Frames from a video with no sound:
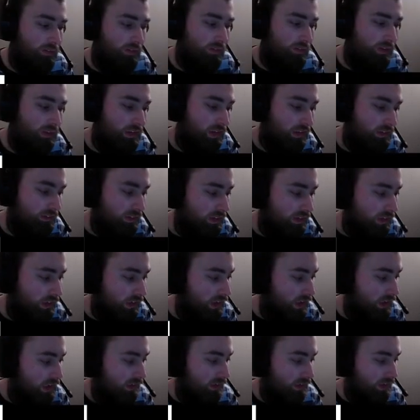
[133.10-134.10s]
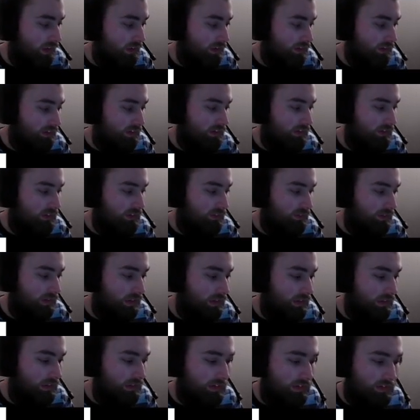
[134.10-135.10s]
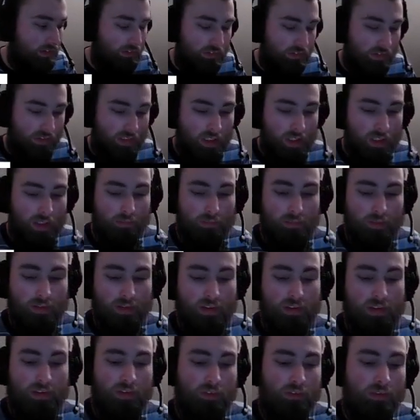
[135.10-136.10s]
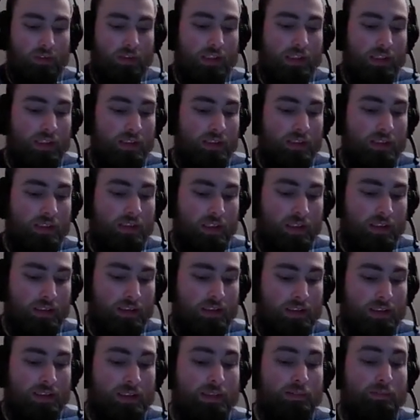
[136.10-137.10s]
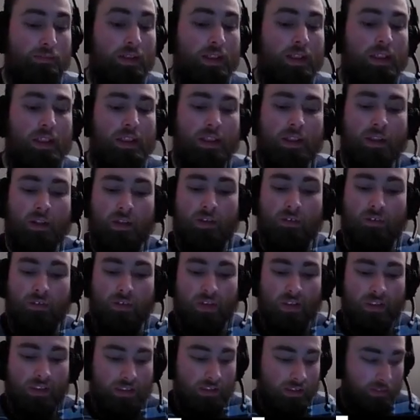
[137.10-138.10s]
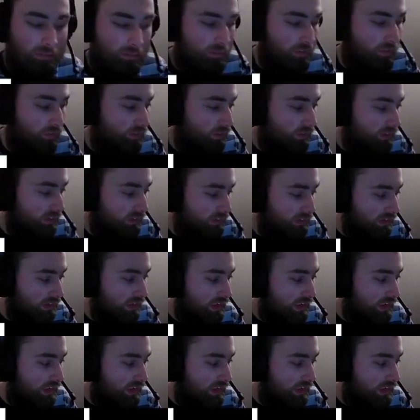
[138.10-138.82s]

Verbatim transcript: challenge. Lash Legend would answer, much to the dismay of Roxanne Perez.